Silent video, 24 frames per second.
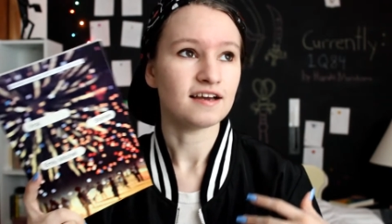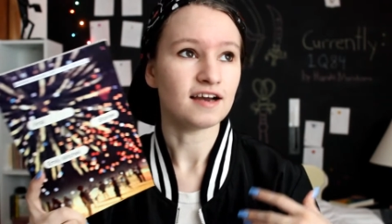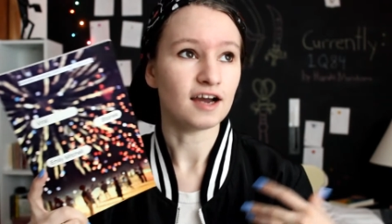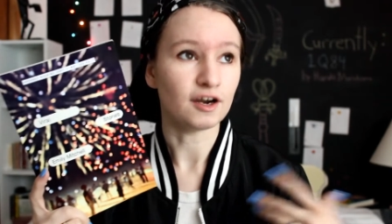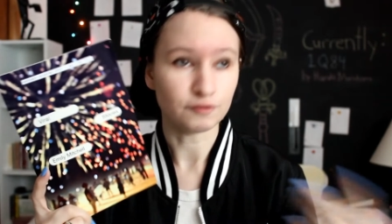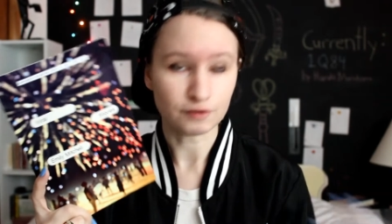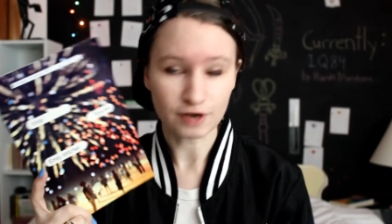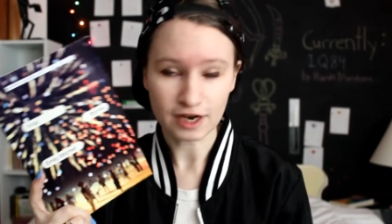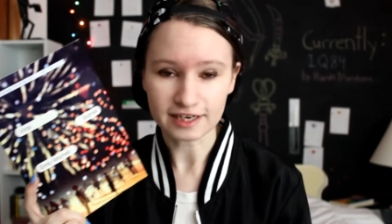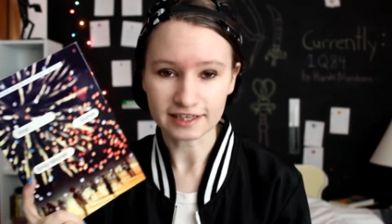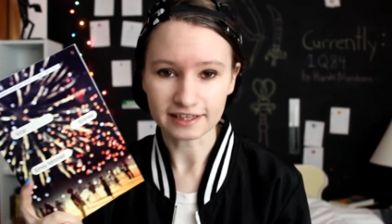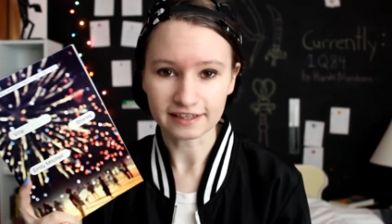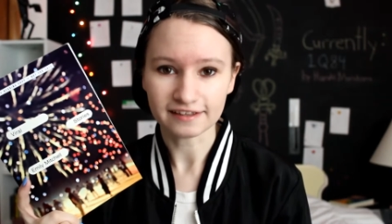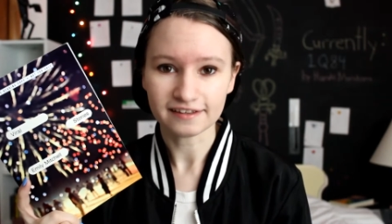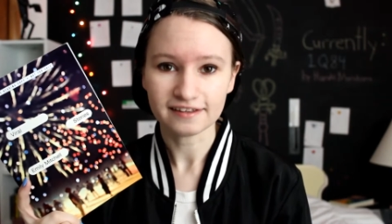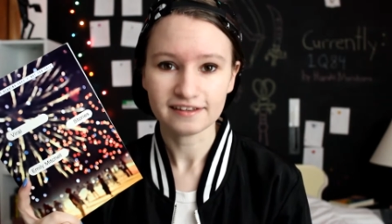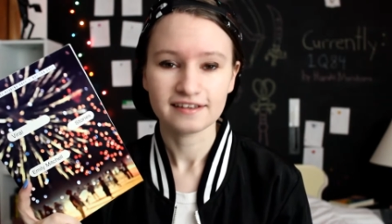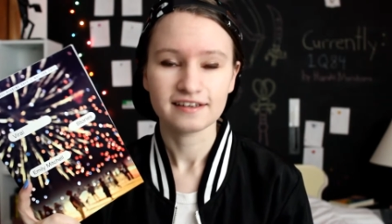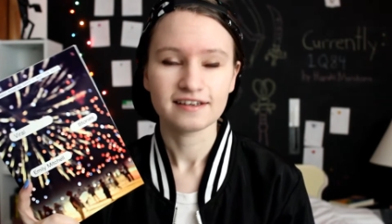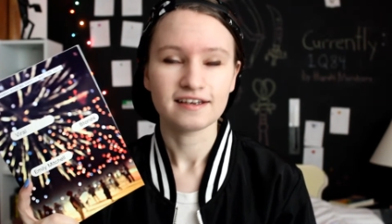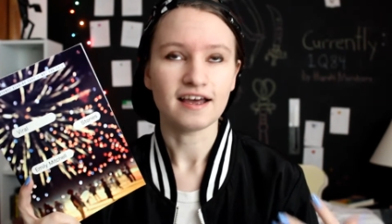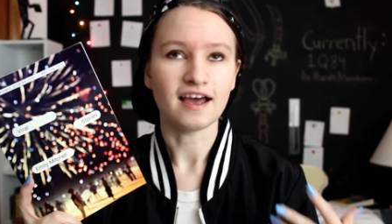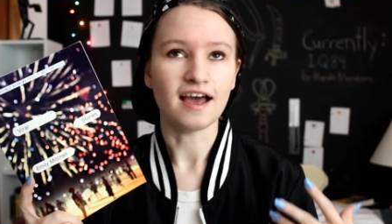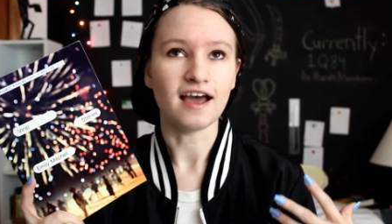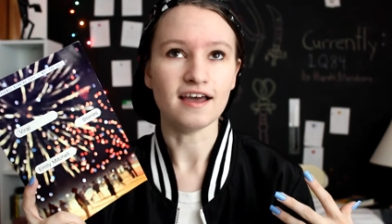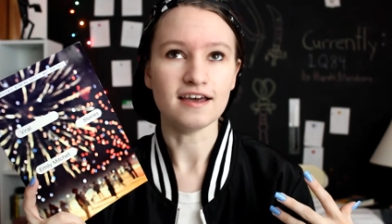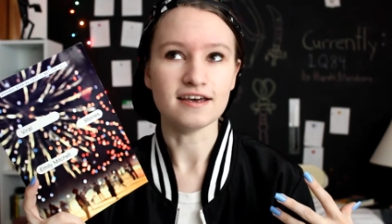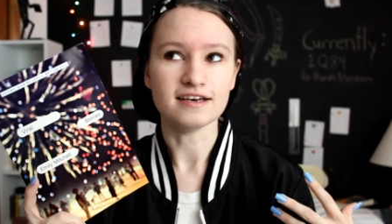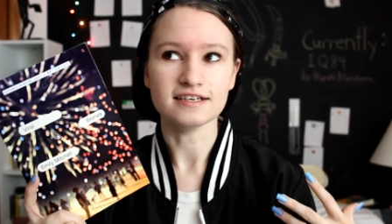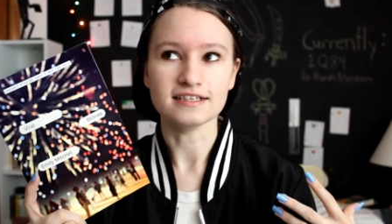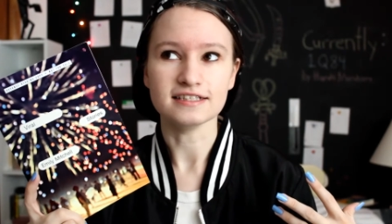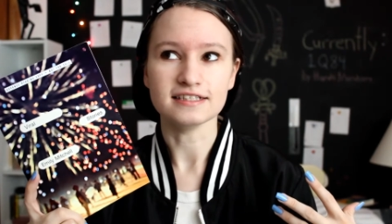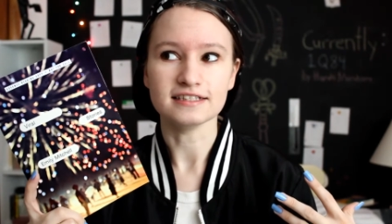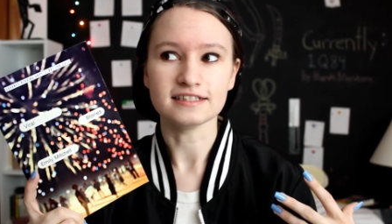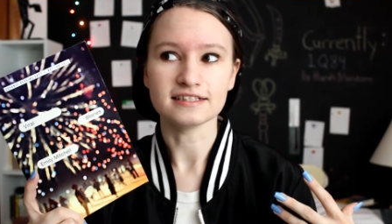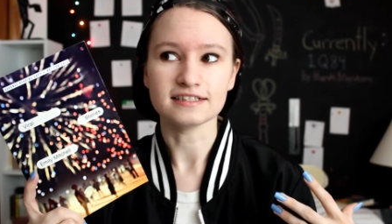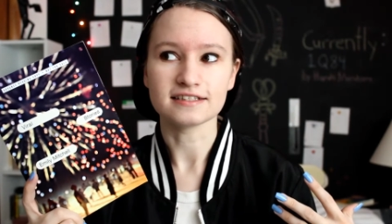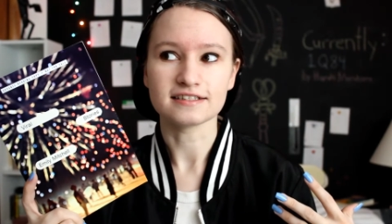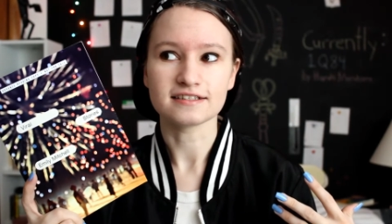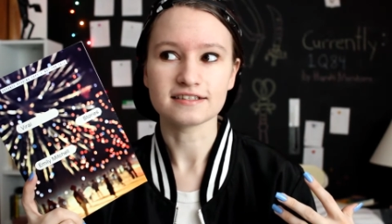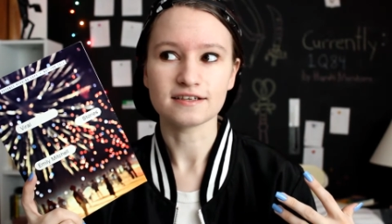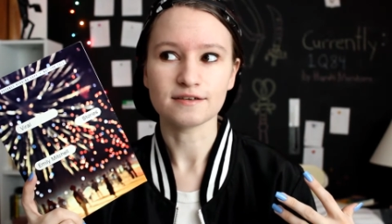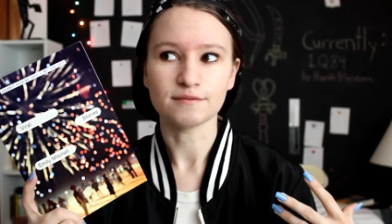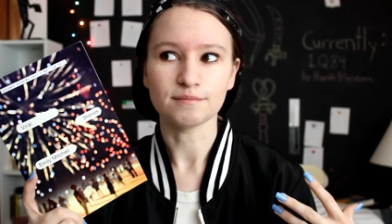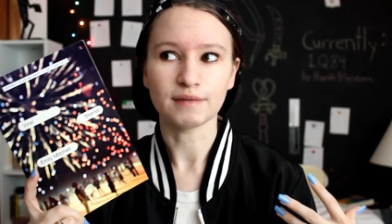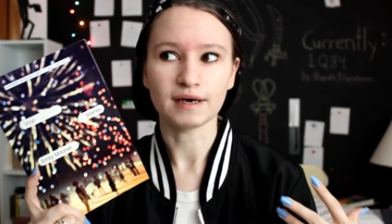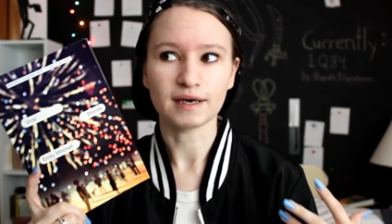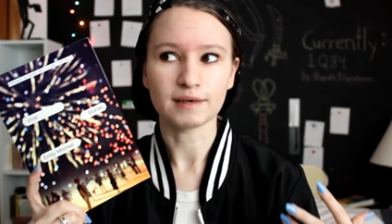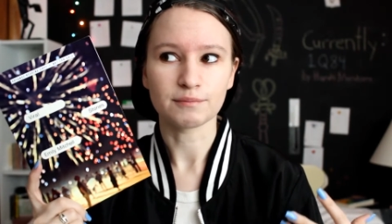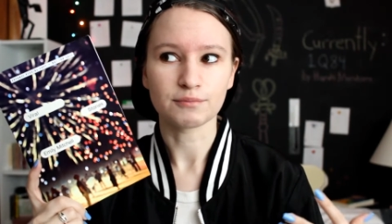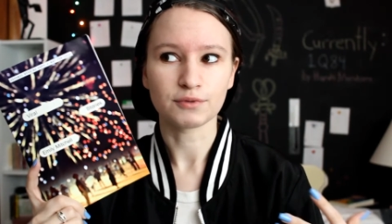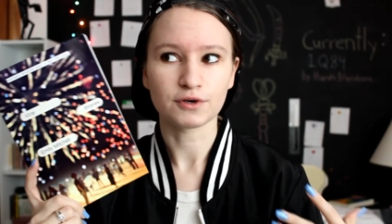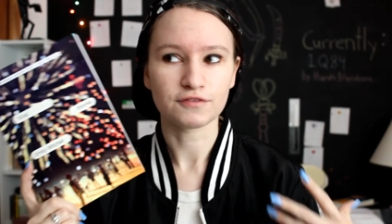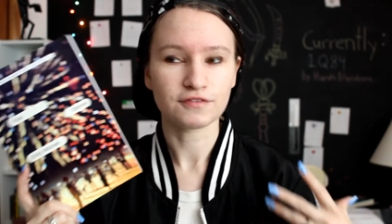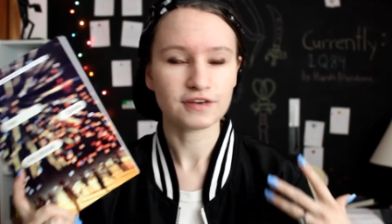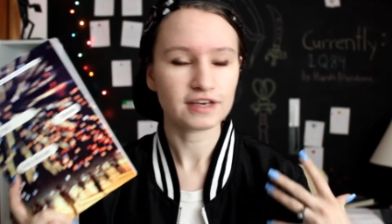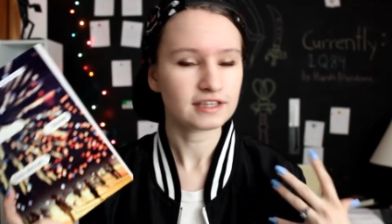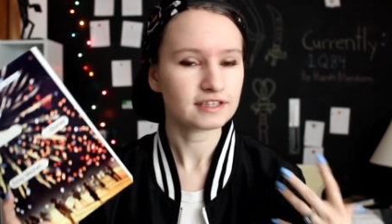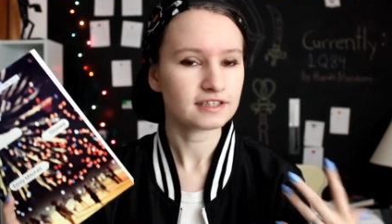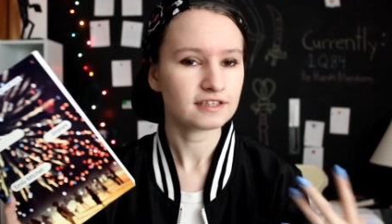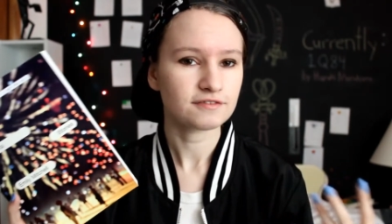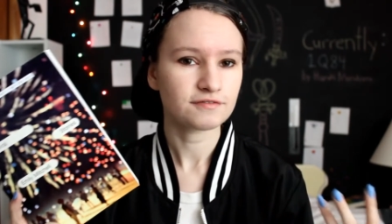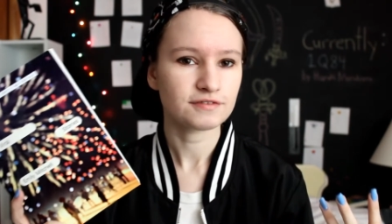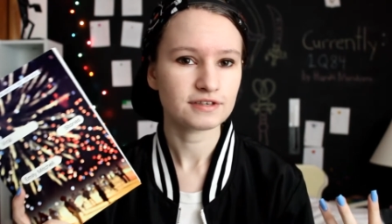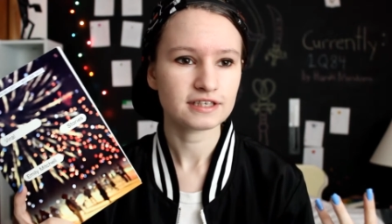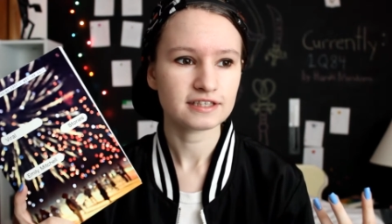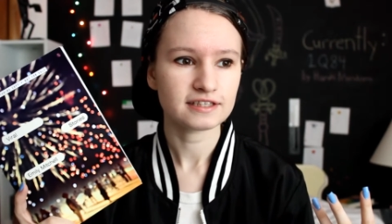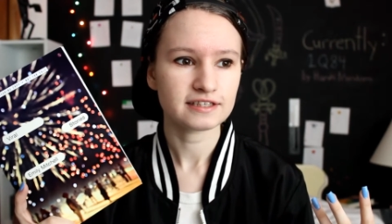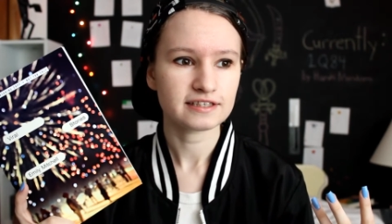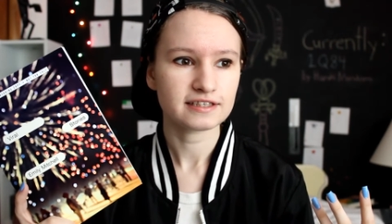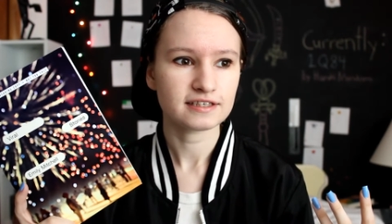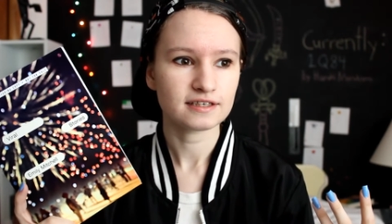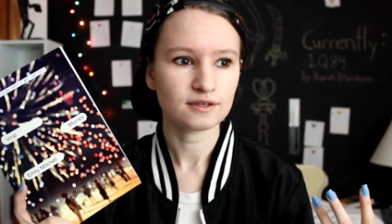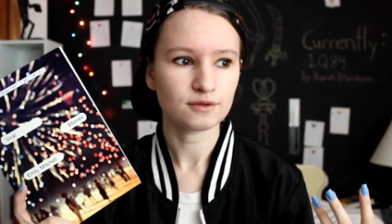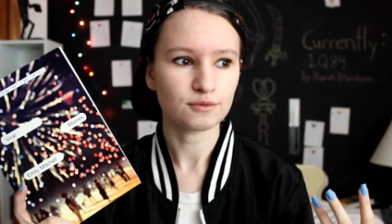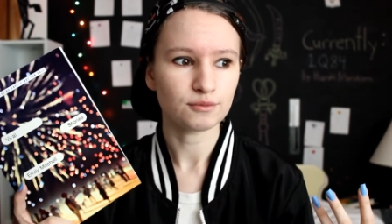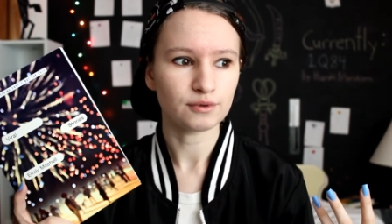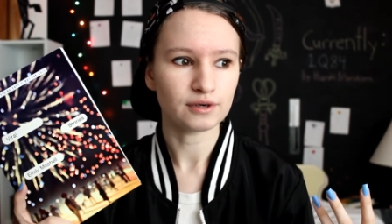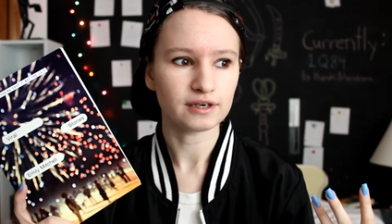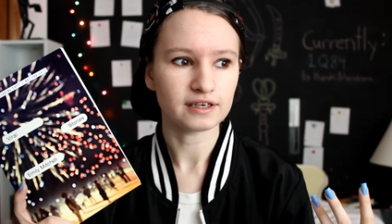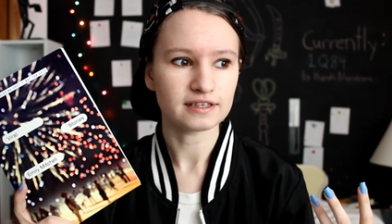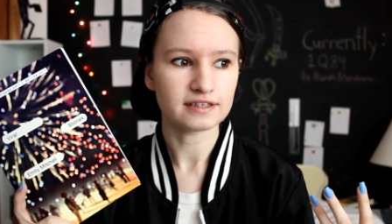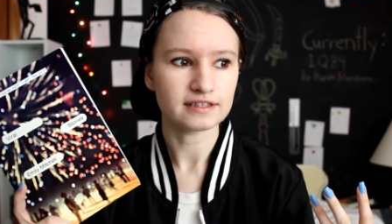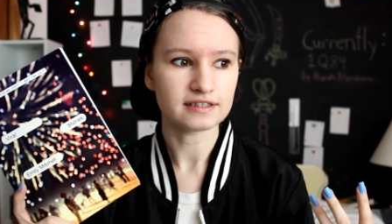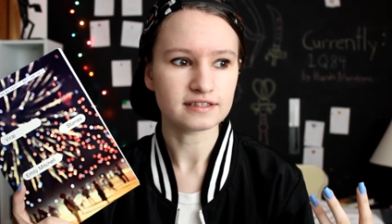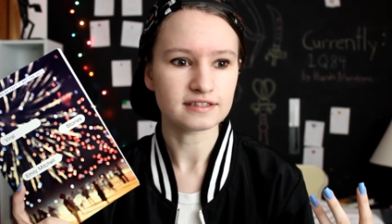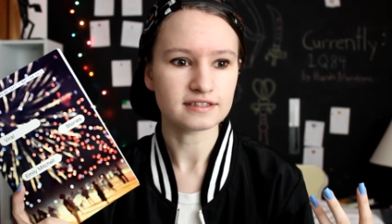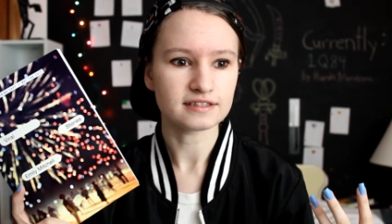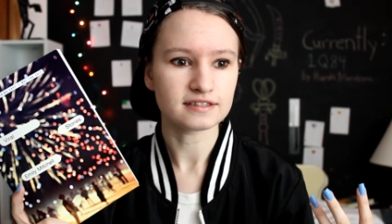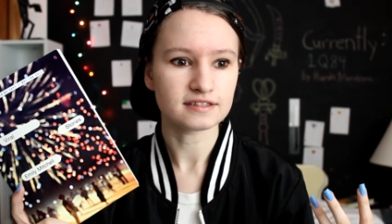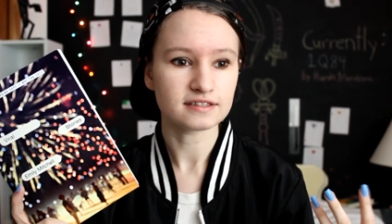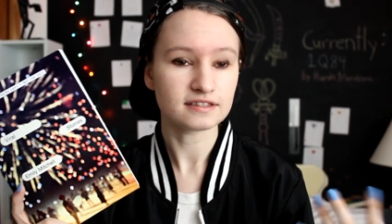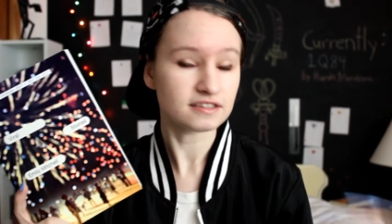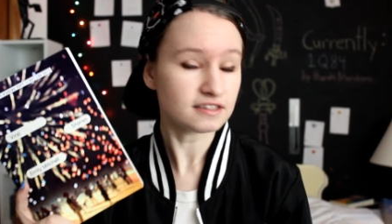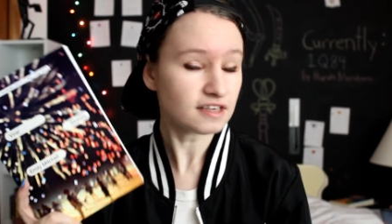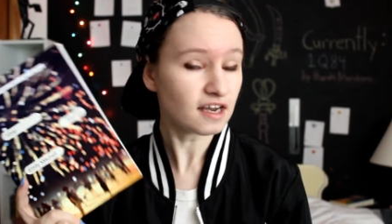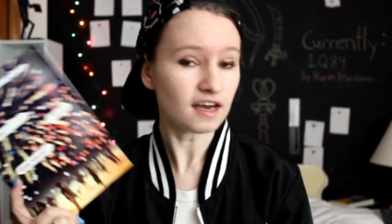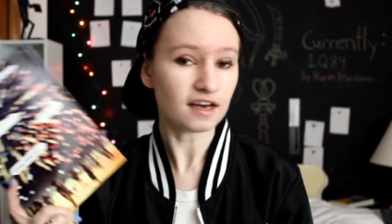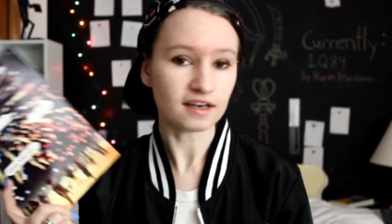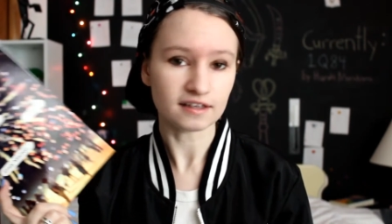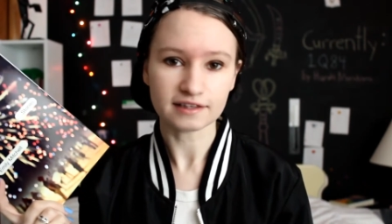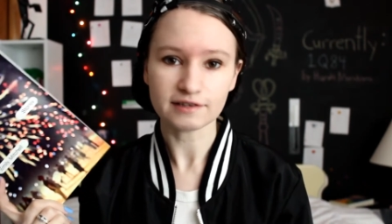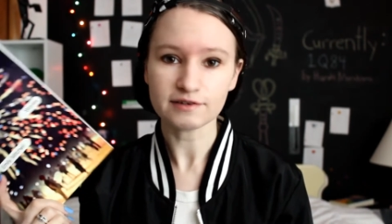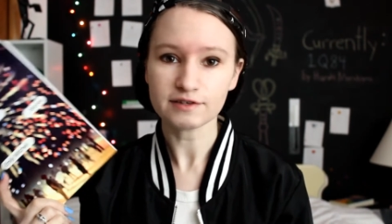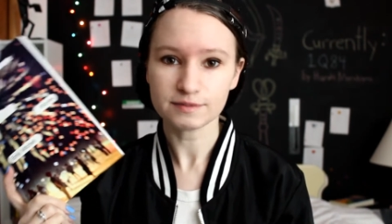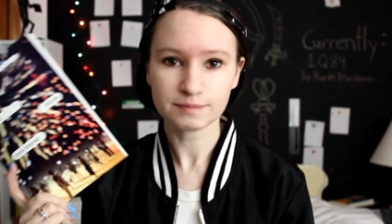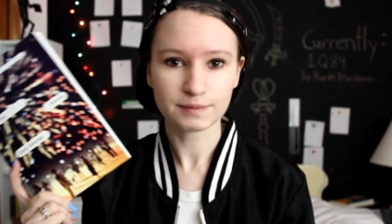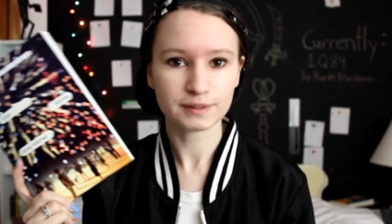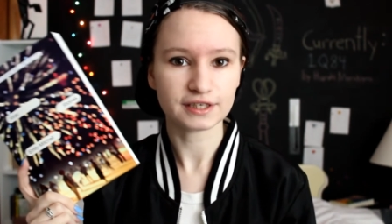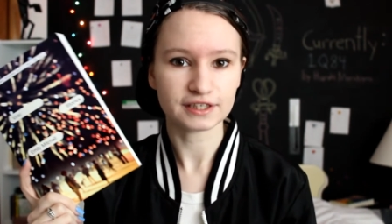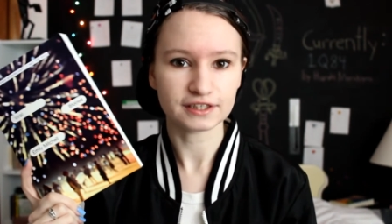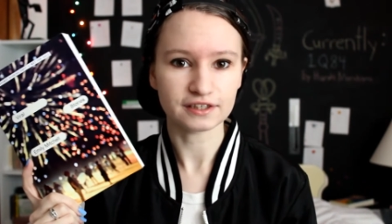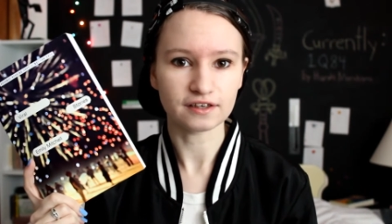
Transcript: I read it, and my prevailing feeling was, yeah, that was pretty